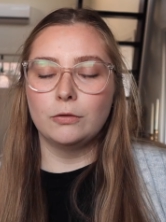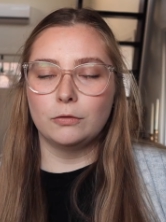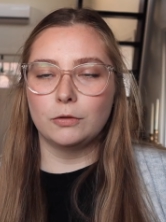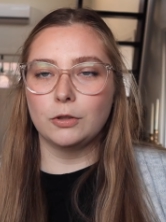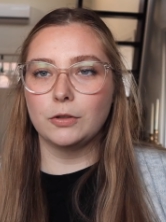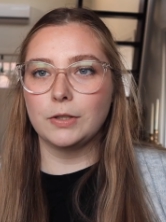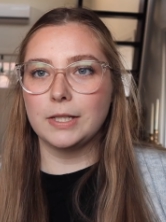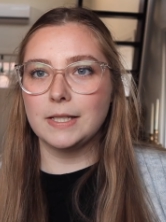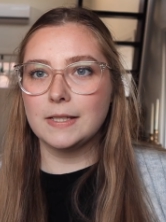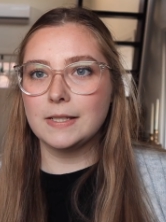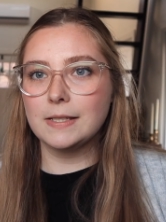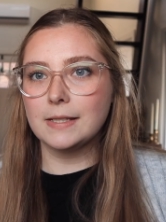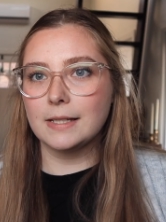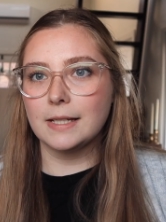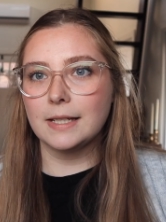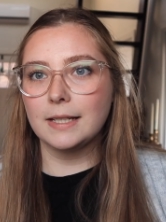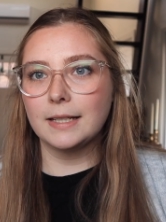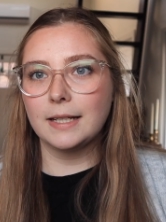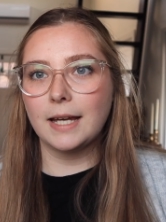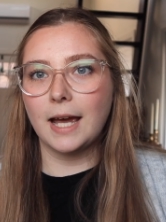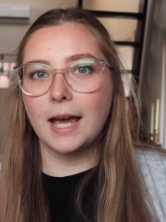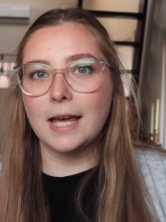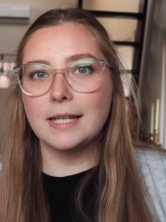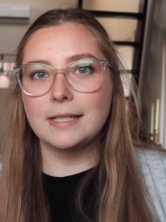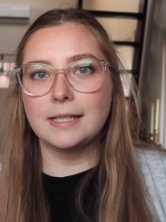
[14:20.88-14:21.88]
really
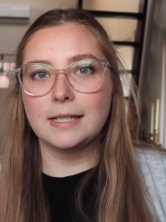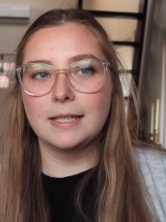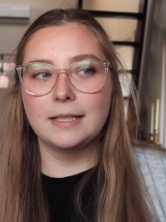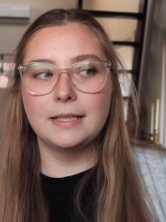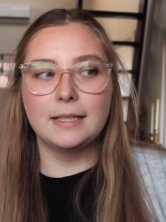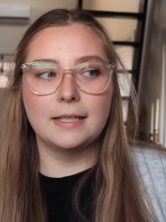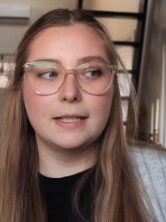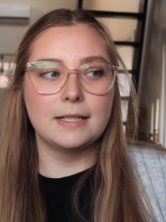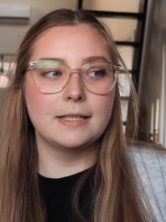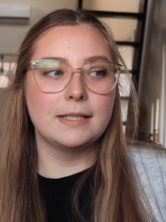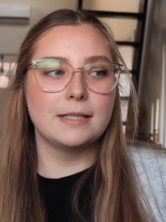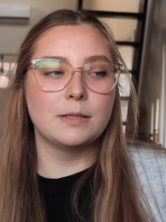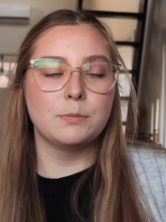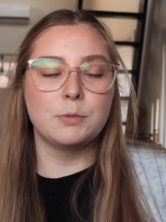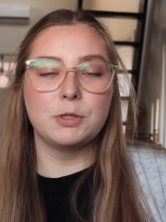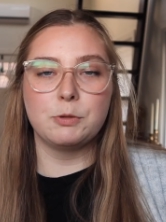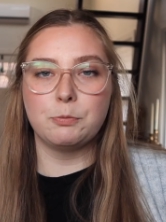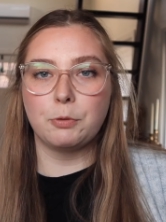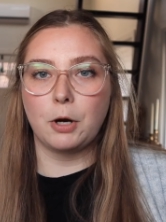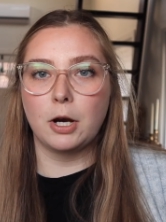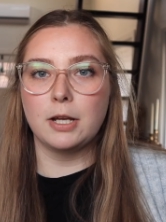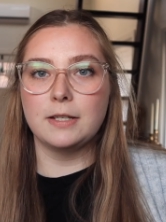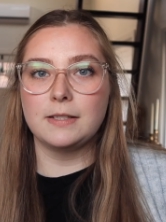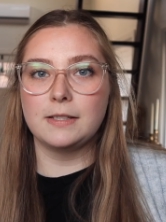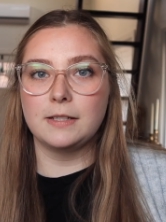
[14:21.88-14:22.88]
sick. I did get some
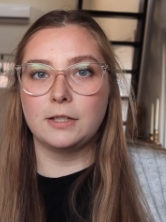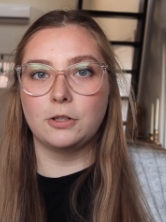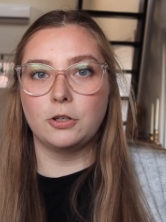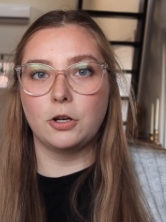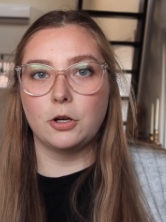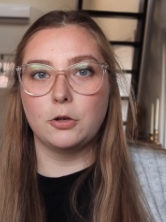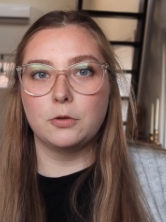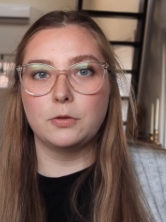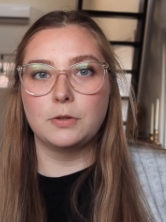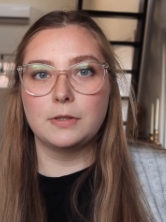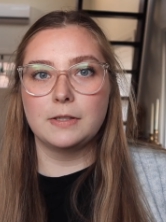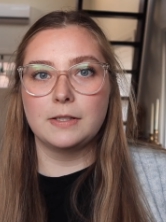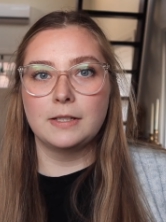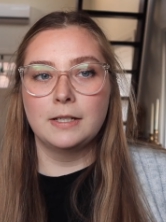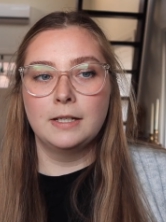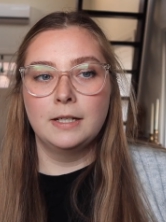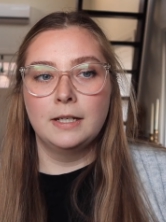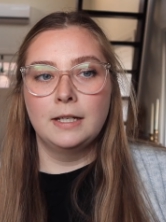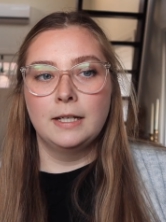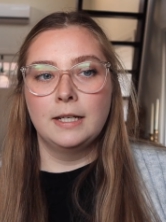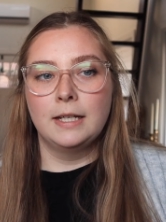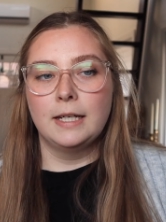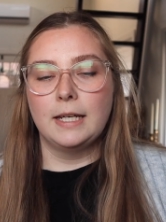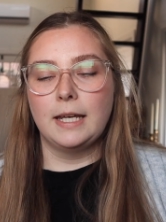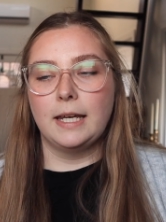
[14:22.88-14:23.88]
Sprite Zeros
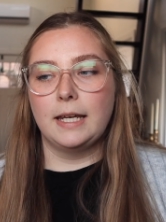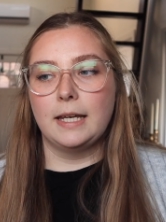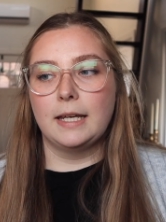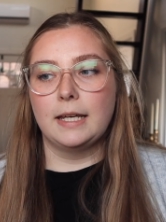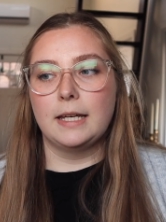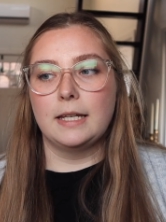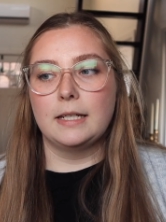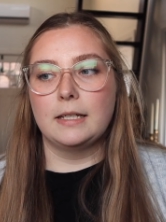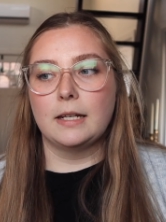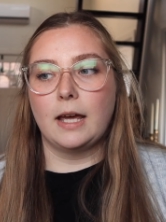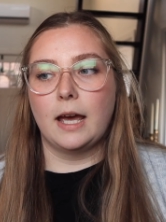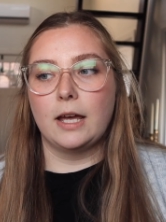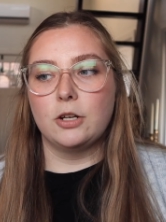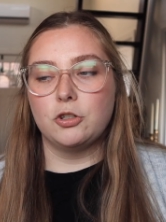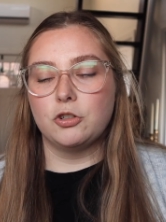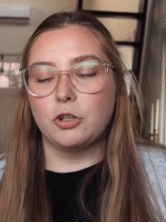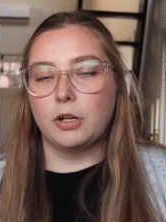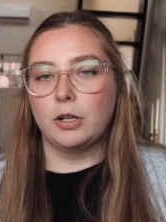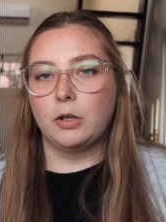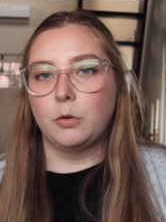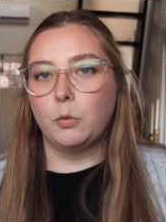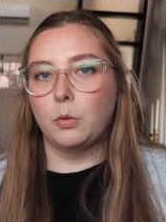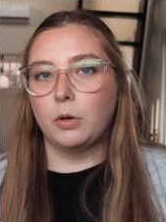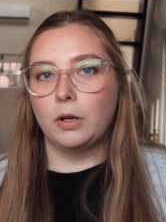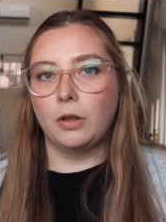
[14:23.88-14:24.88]
and I
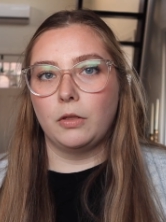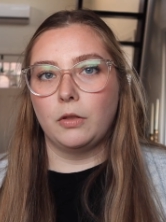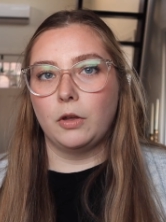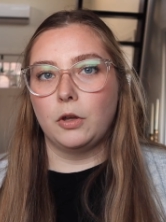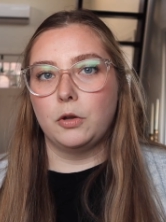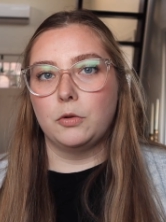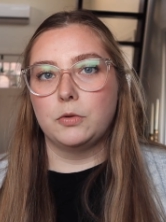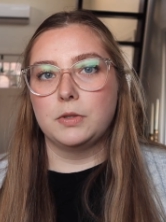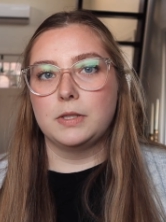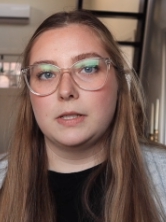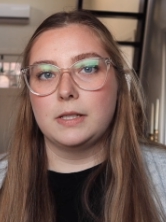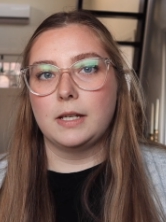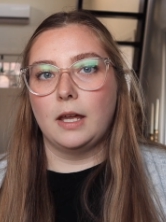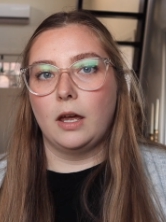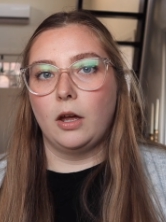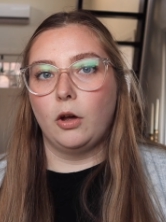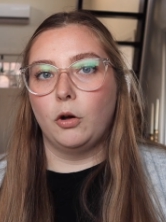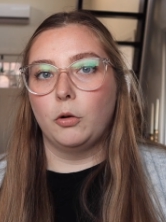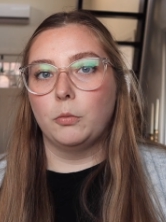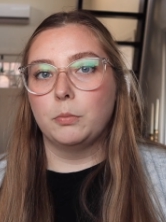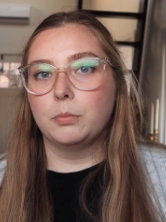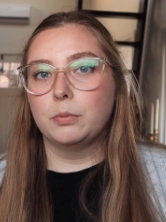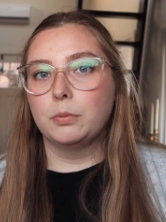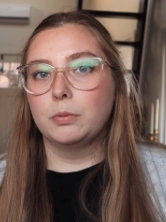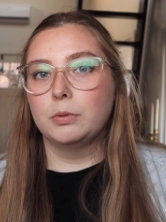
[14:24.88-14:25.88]
drank one of those to
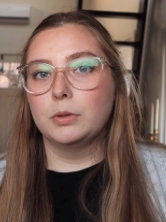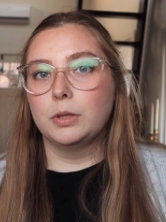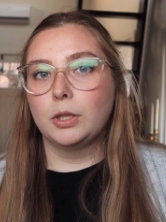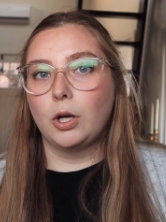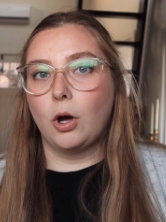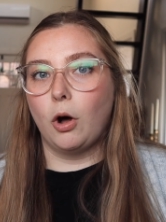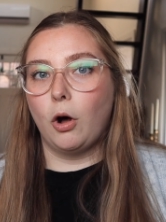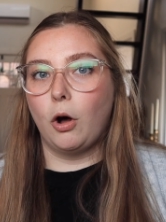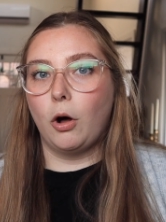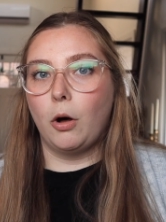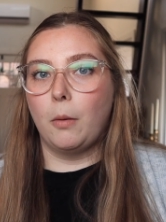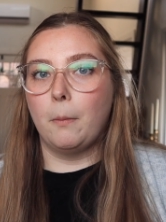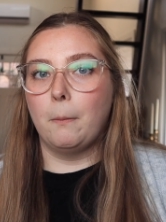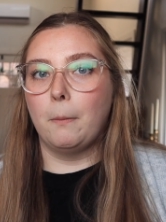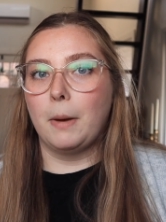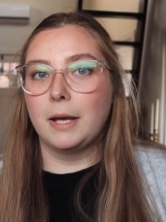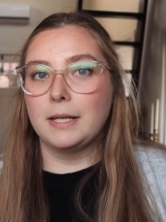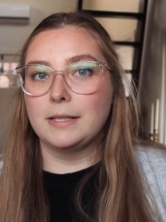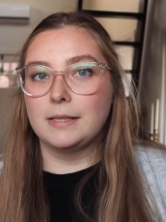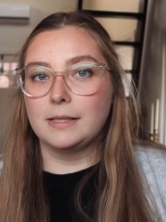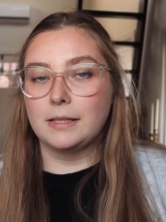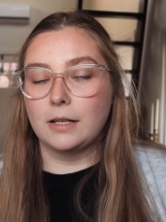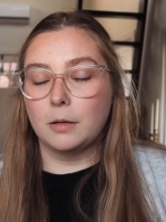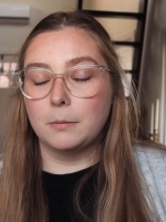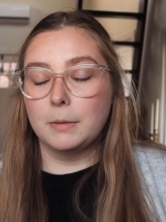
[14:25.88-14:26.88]
help calm my
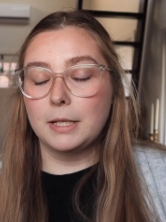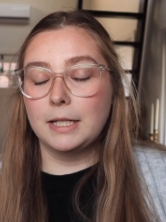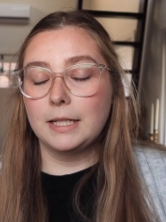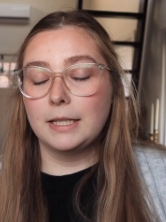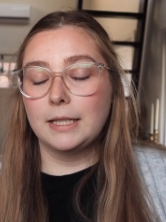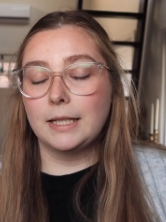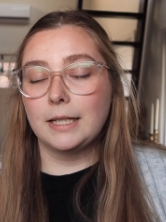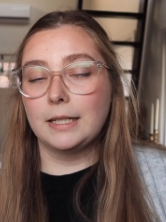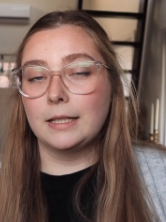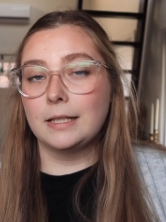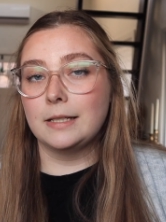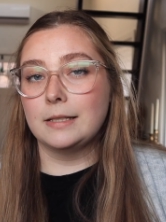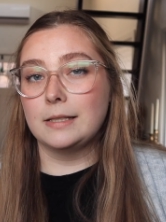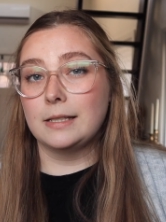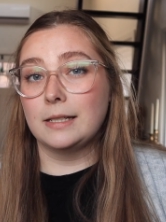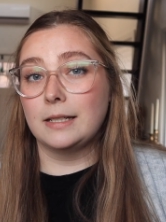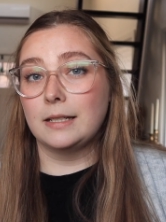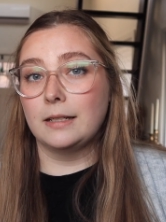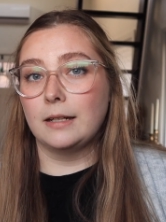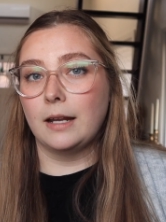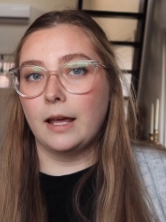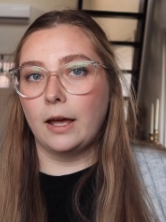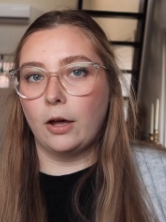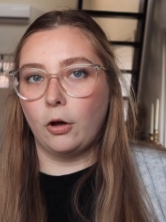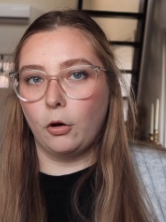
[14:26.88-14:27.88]
stomach and it
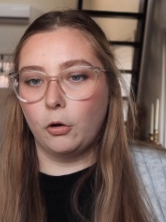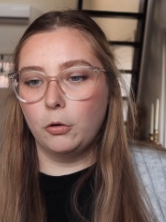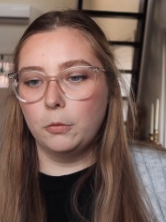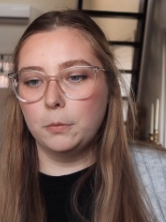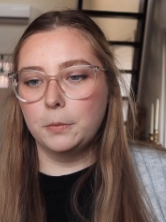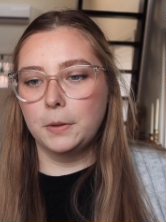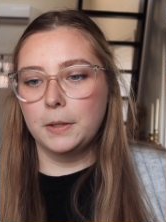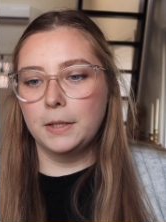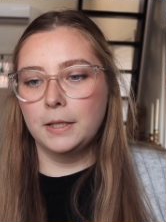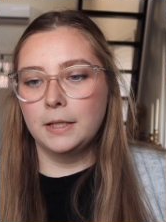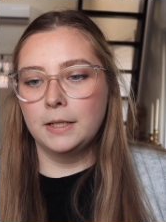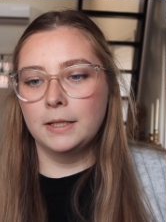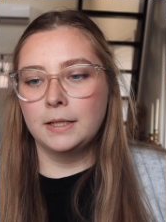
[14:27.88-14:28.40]
did help.